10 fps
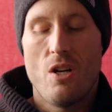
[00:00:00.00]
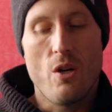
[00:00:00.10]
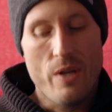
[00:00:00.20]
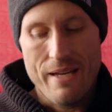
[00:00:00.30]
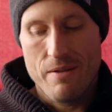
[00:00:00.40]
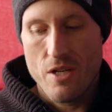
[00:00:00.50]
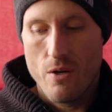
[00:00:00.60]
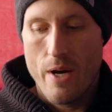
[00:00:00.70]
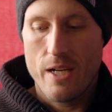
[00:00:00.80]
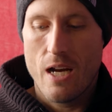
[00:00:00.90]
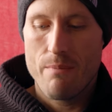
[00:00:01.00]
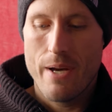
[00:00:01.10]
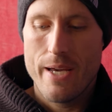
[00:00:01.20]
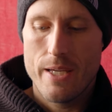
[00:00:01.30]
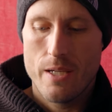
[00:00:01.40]
Okay. So I got
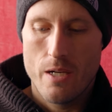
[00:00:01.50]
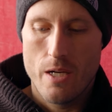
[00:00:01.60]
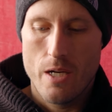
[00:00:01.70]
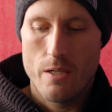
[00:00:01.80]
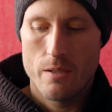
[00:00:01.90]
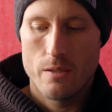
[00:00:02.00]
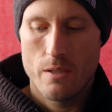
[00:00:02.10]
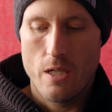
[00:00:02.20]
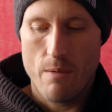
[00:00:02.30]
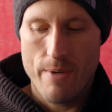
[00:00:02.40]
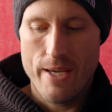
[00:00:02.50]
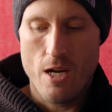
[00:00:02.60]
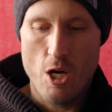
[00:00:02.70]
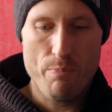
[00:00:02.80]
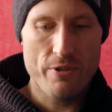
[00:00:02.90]
my uh, I got my
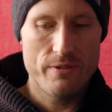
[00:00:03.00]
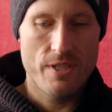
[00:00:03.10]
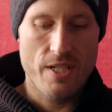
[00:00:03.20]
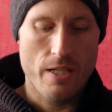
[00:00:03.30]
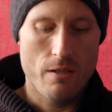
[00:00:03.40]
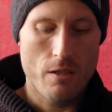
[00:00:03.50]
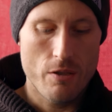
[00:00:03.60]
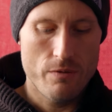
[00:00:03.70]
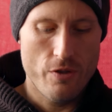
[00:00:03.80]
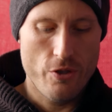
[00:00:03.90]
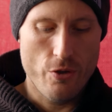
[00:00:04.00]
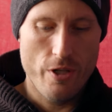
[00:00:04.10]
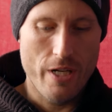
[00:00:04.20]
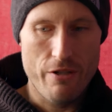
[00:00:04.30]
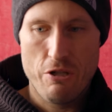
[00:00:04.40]
ump as I call it for
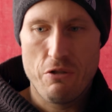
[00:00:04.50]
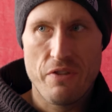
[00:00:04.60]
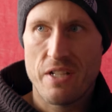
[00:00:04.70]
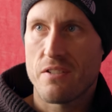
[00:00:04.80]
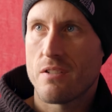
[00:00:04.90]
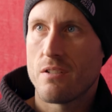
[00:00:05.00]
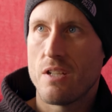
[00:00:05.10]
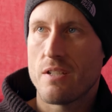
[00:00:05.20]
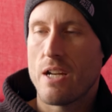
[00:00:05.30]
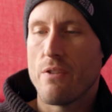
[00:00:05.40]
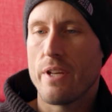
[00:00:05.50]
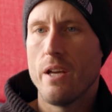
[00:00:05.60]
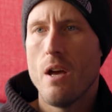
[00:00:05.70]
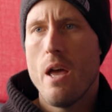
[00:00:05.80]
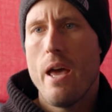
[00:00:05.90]
short. I don't know if that's a standard thing,
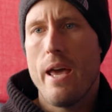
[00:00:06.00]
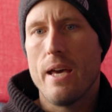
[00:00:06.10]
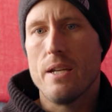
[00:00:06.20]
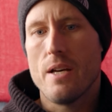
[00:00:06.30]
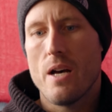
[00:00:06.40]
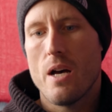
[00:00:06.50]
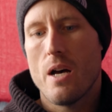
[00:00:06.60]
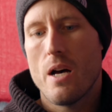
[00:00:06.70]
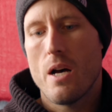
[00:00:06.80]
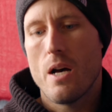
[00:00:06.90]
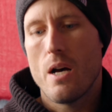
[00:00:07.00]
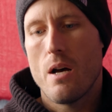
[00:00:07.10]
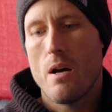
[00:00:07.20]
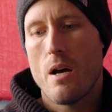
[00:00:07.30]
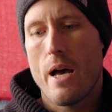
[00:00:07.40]
and uh,
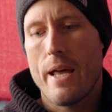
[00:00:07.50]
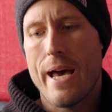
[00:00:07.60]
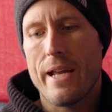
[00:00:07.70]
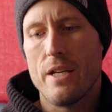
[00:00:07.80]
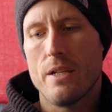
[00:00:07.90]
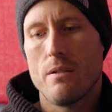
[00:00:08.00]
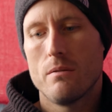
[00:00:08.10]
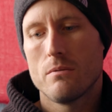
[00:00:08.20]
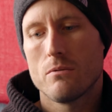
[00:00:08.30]
I'd had it